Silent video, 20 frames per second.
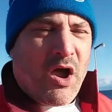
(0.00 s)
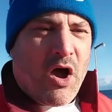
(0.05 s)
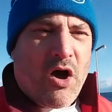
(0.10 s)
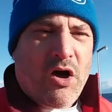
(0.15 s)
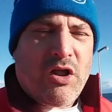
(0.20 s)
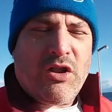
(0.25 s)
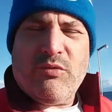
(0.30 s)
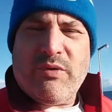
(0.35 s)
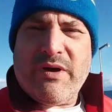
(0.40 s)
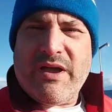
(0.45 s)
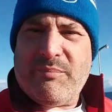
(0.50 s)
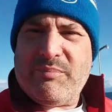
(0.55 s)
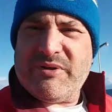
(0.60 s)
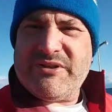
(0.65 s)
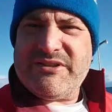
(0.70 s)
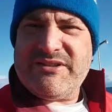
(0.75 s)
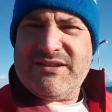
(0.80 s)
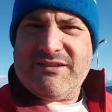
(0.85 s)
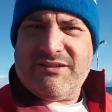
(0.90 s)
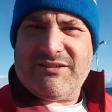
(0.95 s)
all the way up
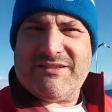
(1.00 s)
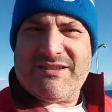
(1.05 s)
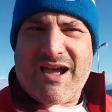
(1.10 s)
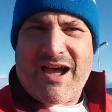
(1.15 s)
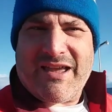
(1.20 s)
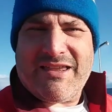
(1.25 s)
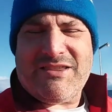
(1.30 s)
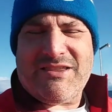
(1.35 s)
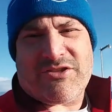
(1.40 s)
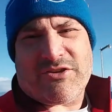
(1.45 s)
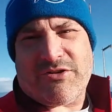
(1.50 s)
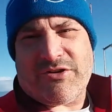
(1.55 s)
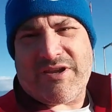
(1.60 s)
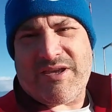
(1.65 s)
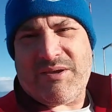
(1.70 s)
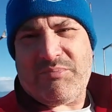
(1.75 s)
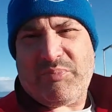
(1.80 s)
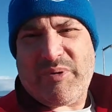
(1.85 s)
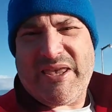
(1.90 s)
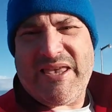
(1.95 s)
until
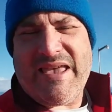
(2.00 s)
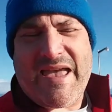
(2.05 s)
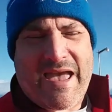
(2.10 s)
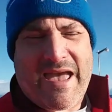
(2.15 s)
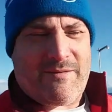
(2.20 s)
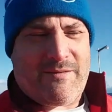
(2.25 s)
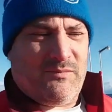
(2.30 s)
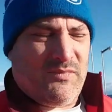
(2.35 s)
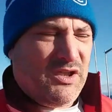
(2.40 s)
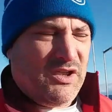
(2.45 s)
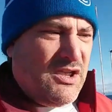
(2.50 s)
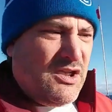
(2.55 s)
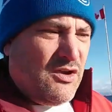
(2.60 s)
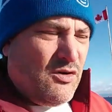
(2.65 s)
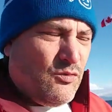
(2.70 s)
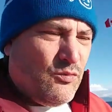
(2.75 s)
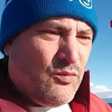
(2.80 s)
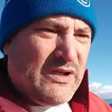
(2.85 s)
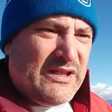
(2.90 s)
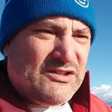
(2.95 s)
9:30 p.m.,
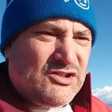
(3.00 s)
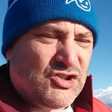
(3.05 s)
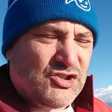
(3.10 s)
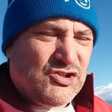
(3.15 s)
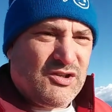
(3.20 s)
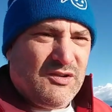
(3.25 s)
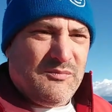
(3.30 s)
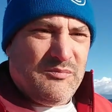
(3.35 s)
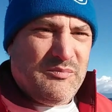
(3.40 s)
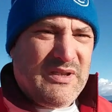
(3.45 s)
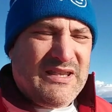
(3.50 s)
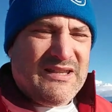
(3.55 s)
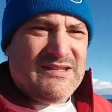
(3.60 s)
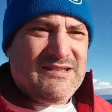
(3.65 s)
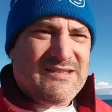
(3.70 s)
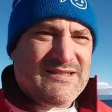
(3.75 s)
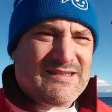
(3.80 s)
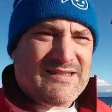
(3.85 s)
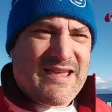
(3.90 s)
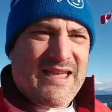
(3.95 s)
which
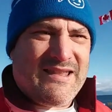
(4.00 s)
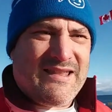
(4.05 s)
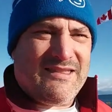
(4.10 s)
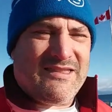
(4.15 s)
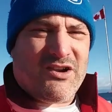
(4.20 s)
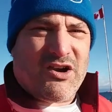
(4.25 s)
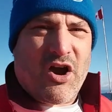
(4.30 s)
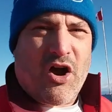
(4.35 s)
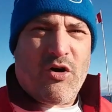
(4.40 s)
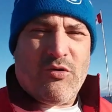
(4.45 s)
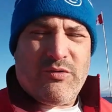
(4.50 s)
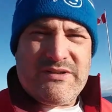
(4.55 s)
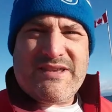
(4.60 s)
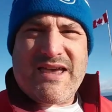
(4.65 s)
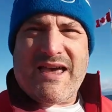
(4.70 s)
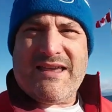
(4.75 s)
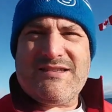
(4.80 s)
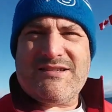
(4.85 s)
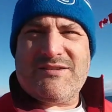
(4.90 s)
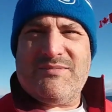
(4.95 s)
means that there always
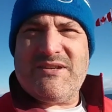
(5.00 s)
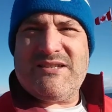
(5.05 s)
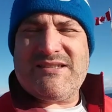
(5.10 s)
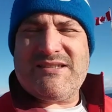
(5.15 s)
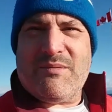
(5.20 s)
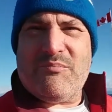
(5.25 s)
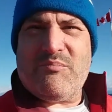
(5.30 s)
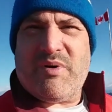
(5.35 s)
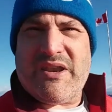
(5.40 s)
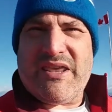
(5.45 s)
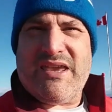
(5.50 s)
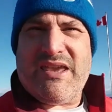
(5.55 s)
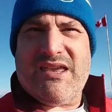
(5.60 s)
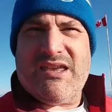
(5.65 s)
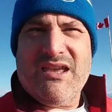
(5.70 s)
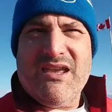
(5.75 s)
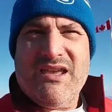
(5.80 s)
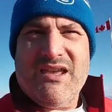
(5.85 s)
has to be somebody